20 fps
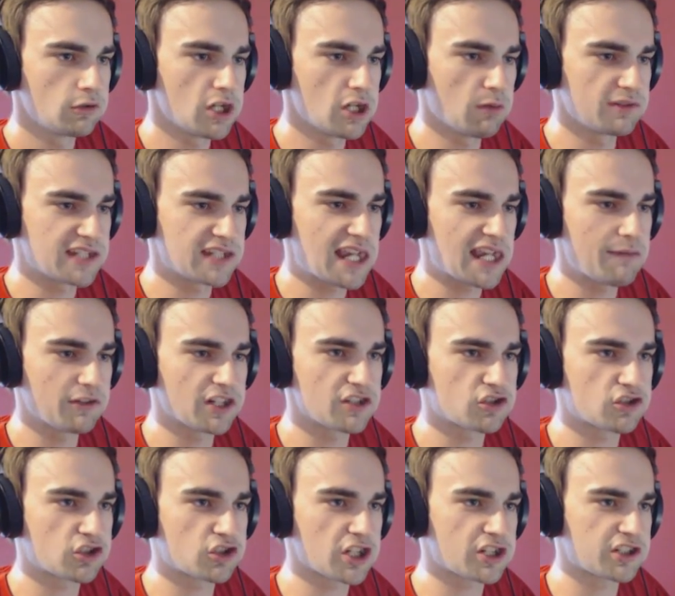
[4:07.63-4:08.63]
No one's ever
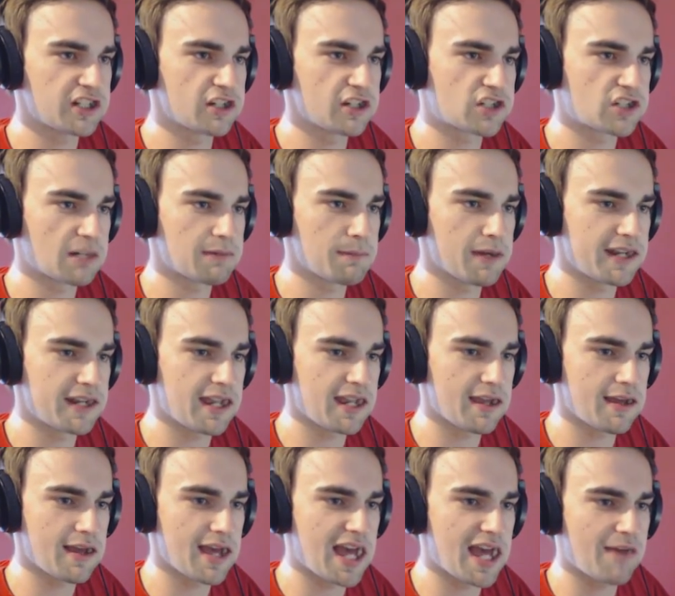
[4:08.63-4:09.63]
done sixteen in Chubby
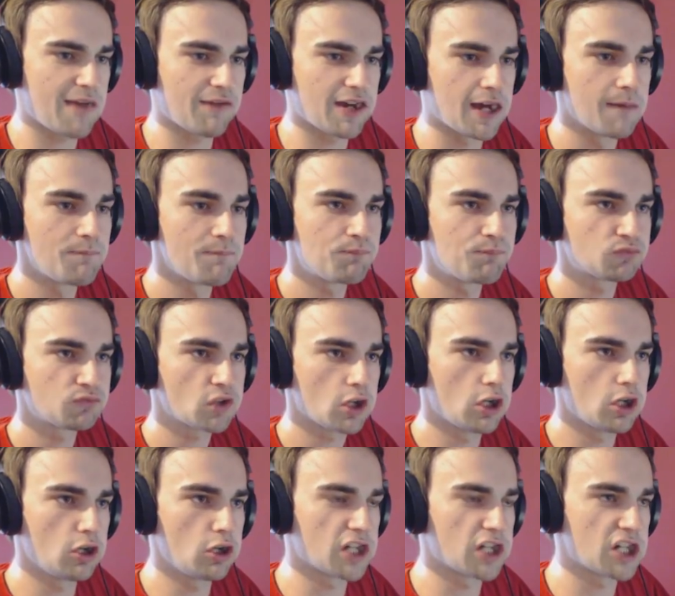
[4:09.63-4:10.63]
Bunny. Ever.
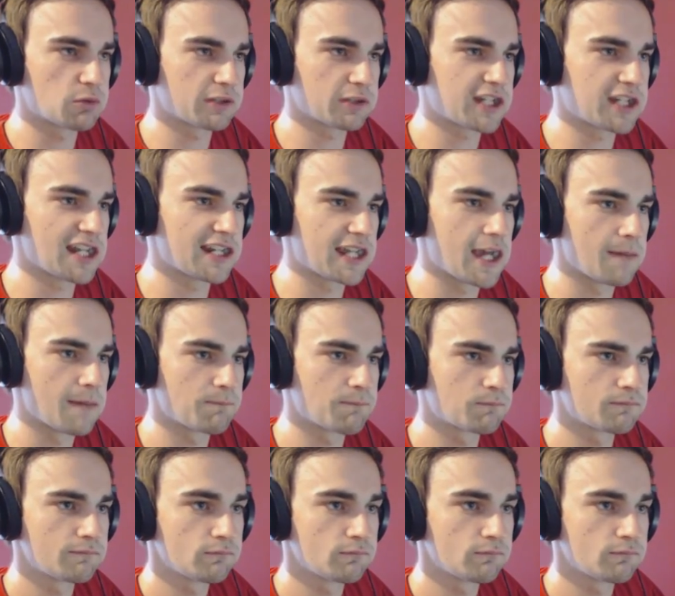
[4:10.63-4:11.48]
Oh, guys, we're killing it.